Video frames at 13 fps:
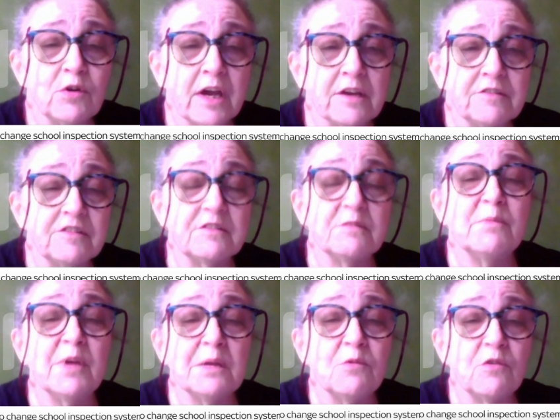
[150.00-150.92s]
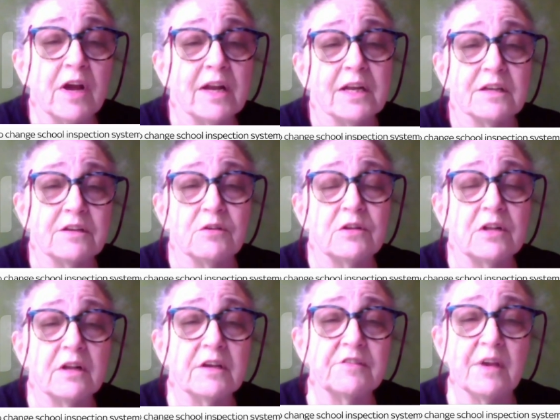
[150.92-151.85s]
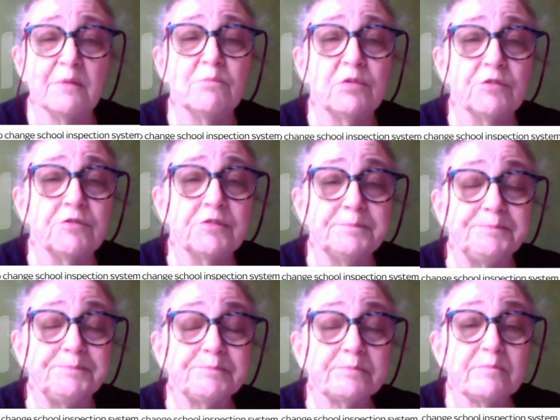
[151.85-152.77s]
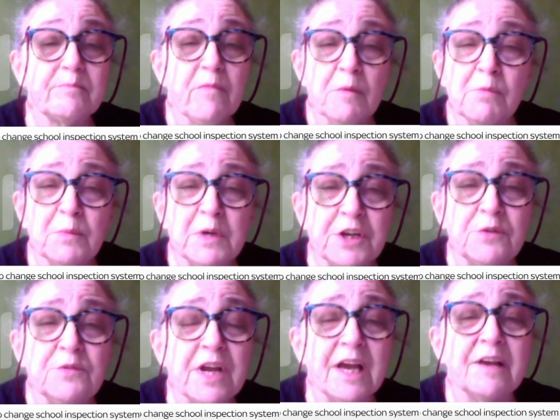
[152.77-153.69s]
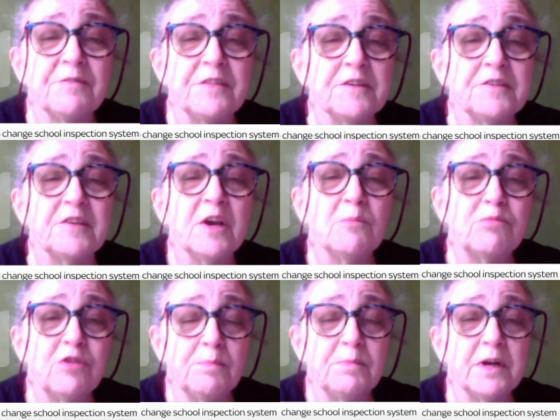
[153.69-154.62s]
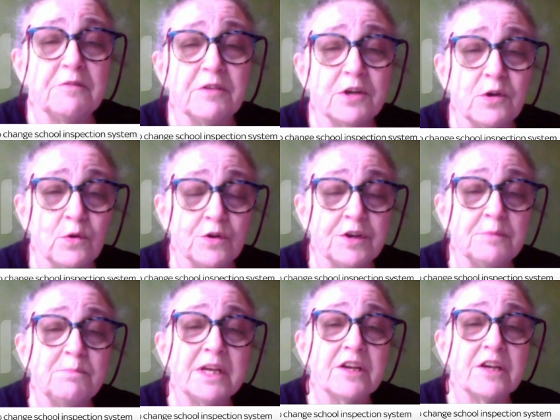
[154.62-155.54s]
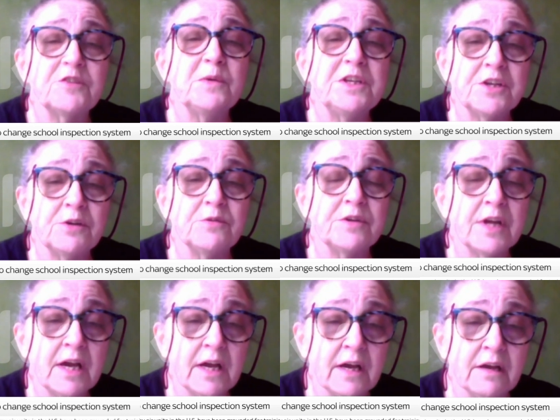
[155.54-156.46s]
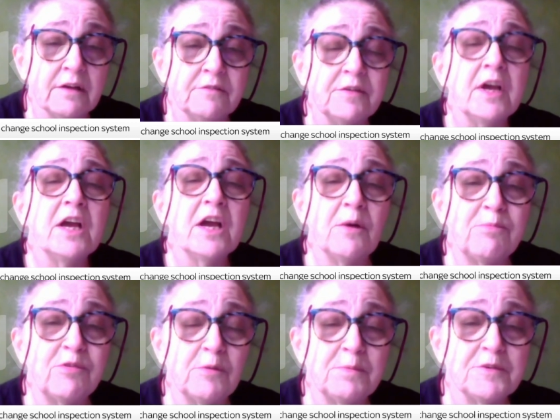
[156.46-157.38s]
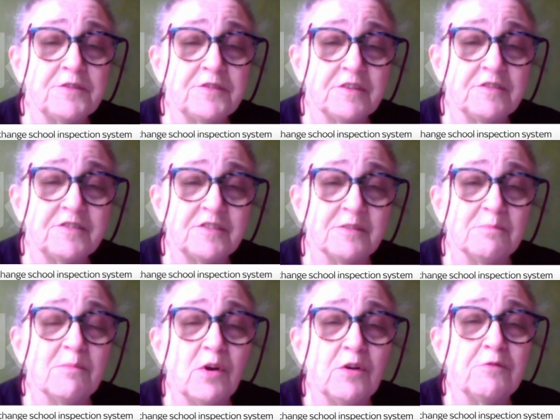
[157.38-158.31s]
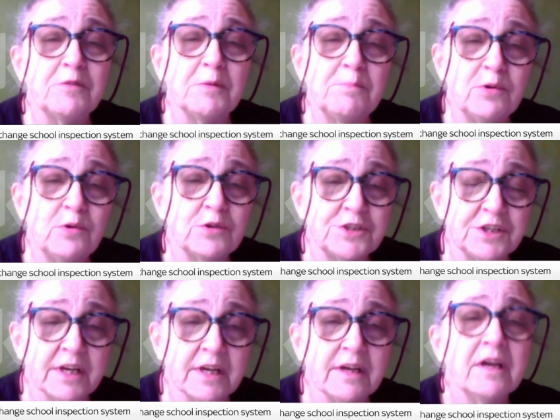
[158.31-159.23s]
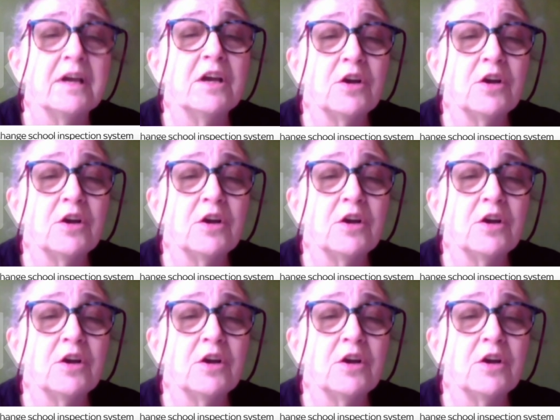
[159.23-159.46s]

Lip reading: cases and many more anecdotal examples. But we don't have this properly recorded because we don't have a proper system of reporting